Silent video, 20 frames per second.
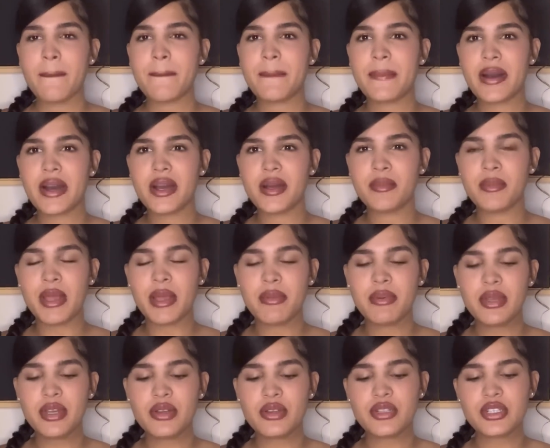but maybe
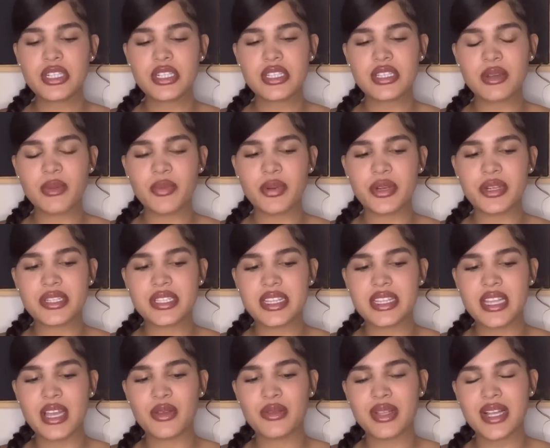you're just a person
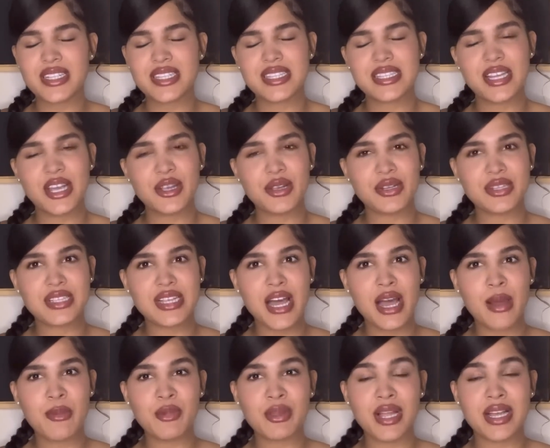that you like to take your
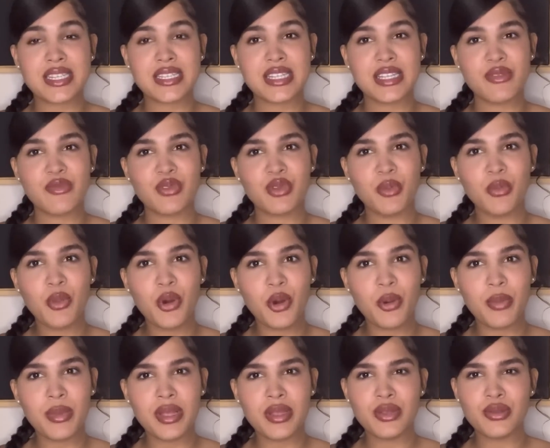time. You like to live in the moment.